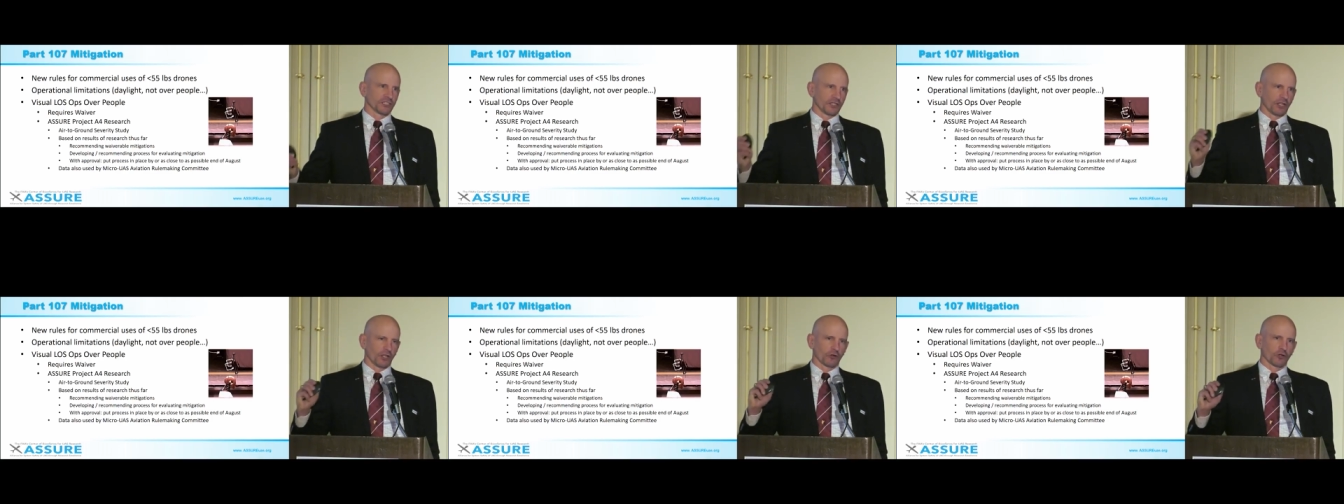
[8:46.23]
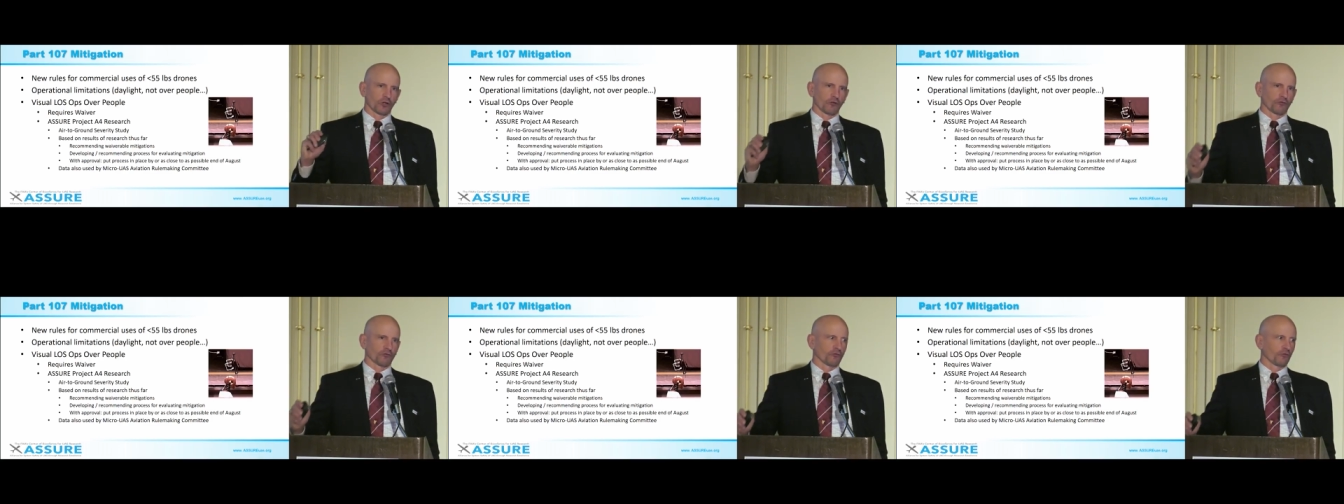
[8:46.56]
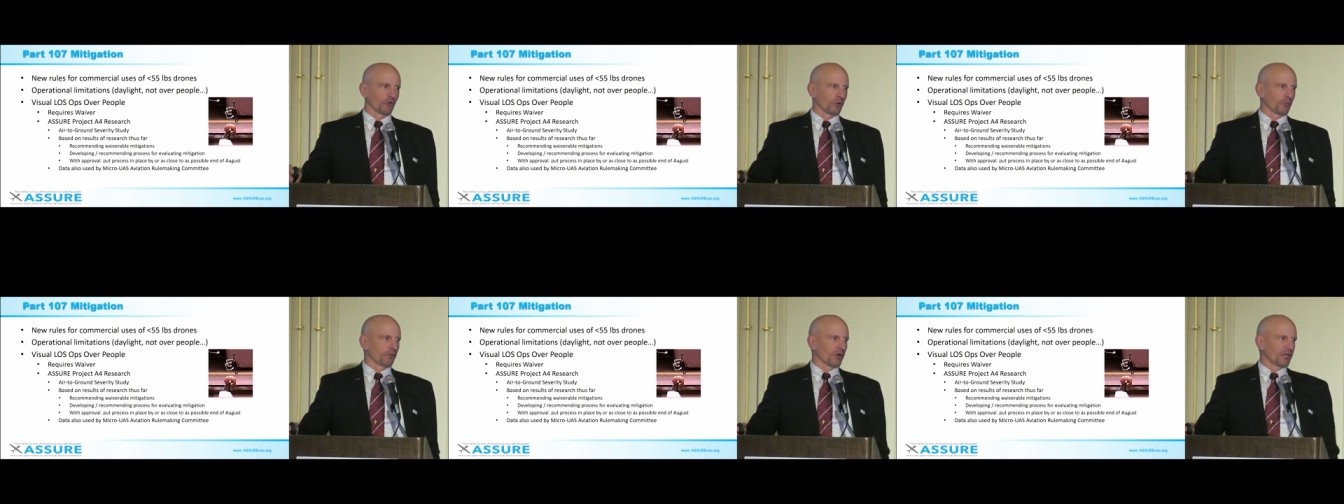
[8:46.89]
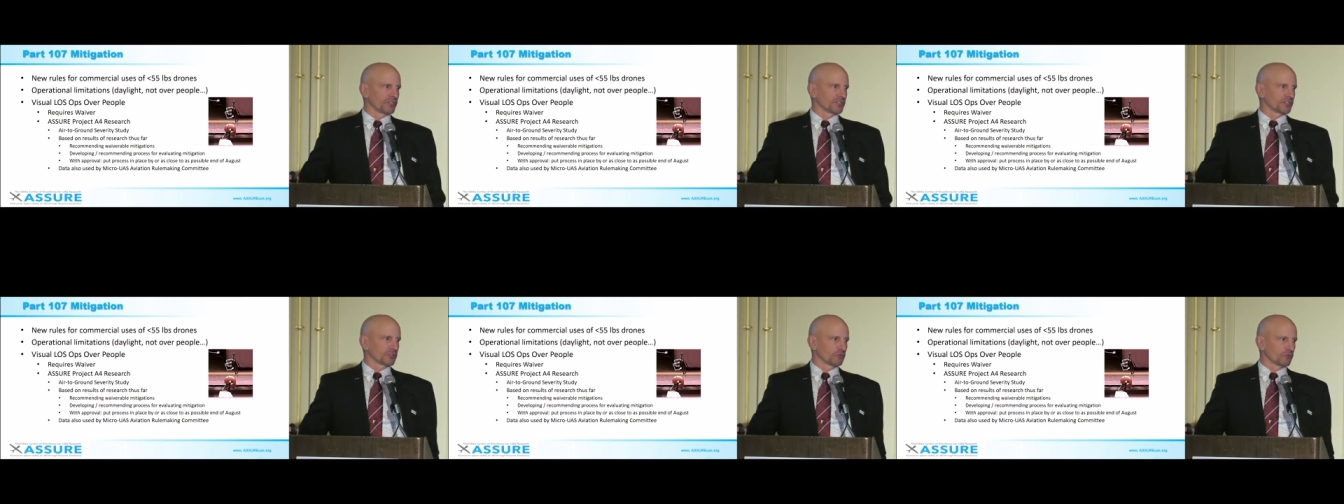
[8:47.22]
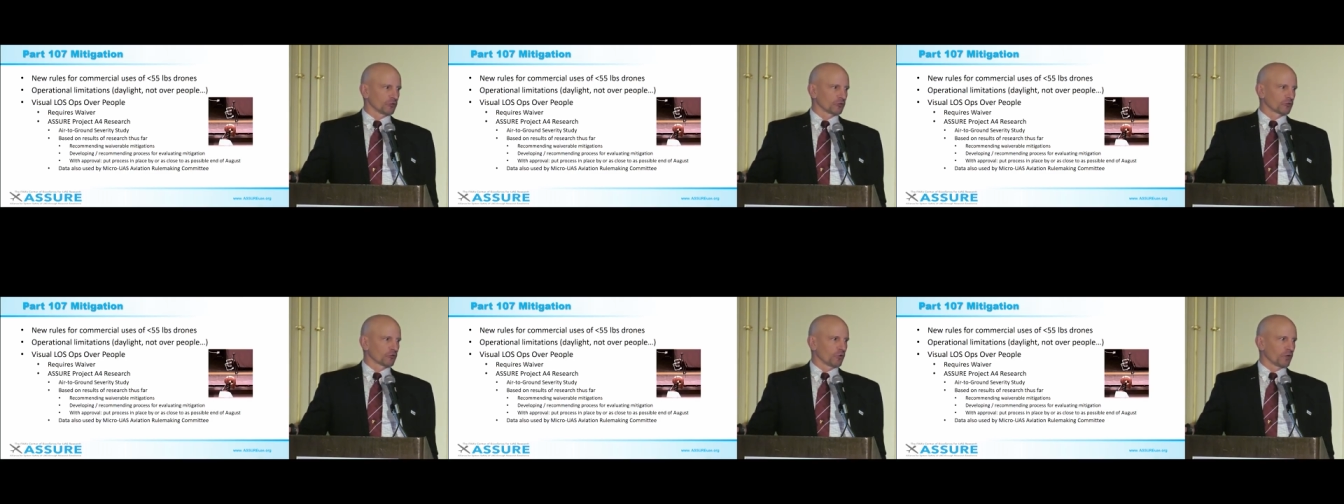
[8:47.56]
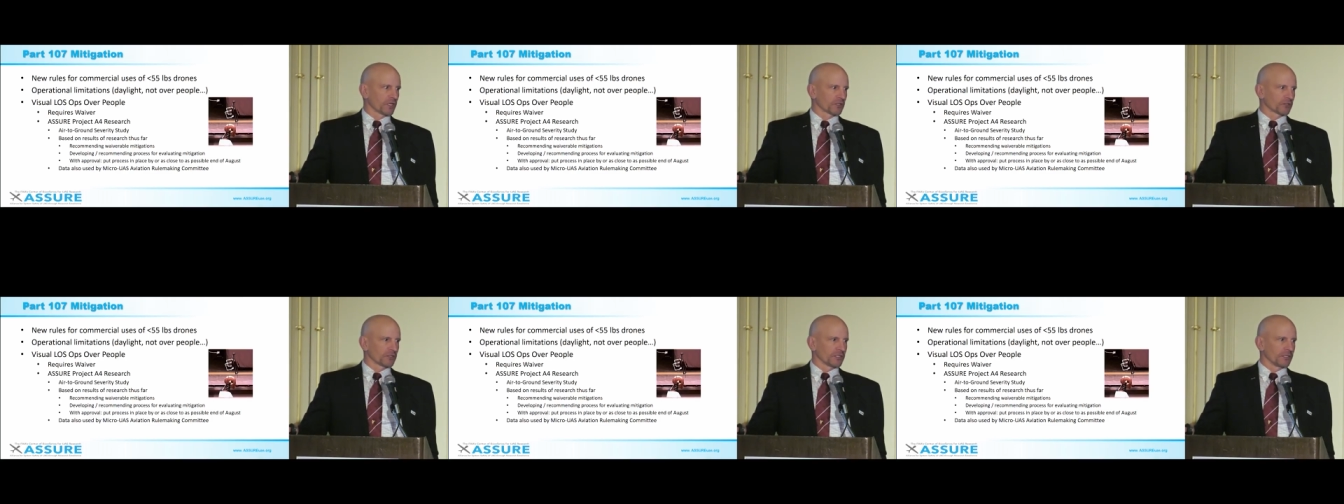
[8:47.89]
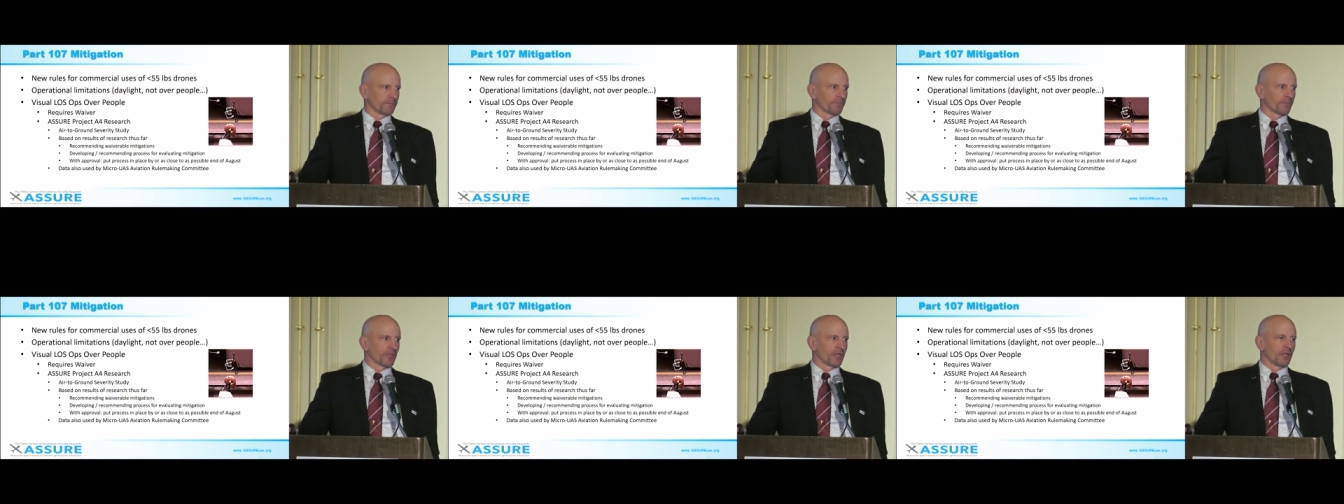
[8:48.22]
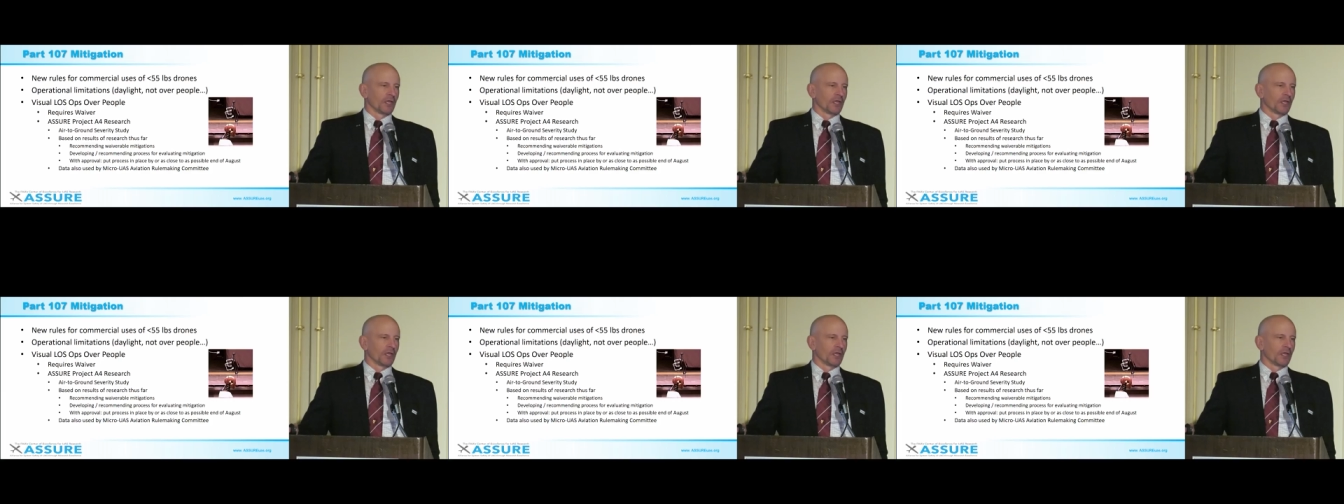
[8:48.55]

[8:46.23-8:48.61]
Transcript: and I'll go through our projects real quickly,